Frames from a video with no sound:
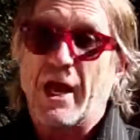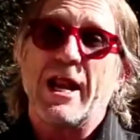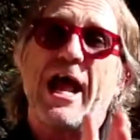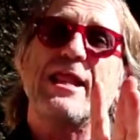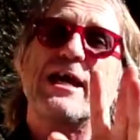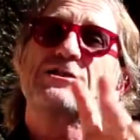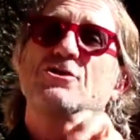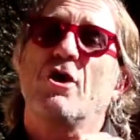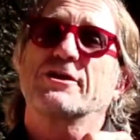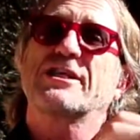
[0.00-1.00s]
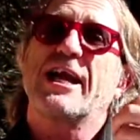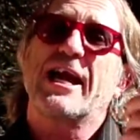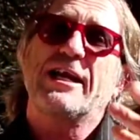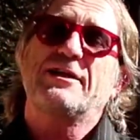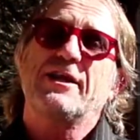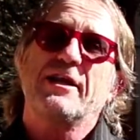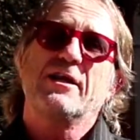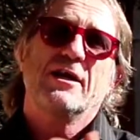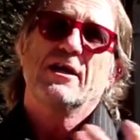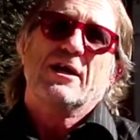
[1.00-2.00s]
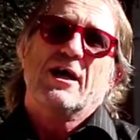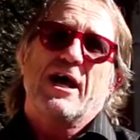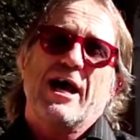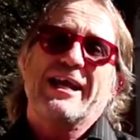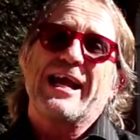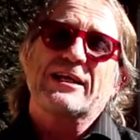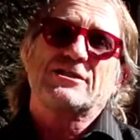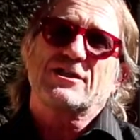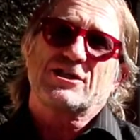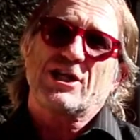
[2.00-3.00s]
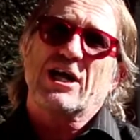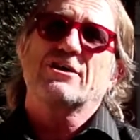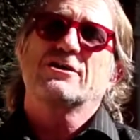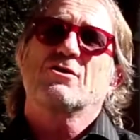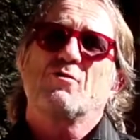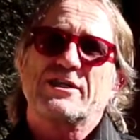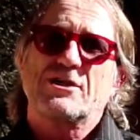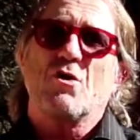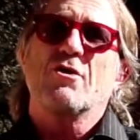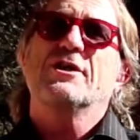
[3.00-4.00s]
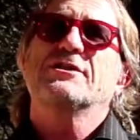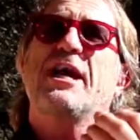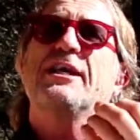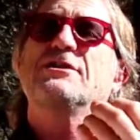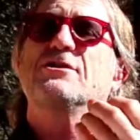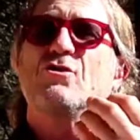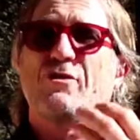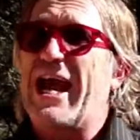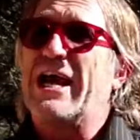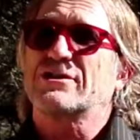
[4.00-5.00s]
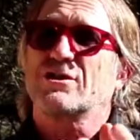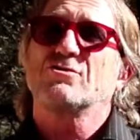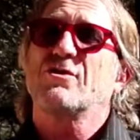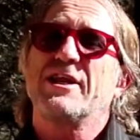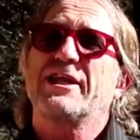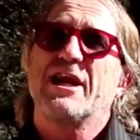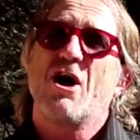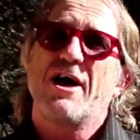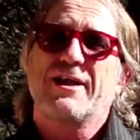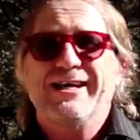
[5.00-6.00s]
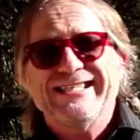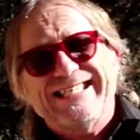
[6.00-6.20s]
And that's not saying anything against the shelters or rescue organisations or councils or anything either.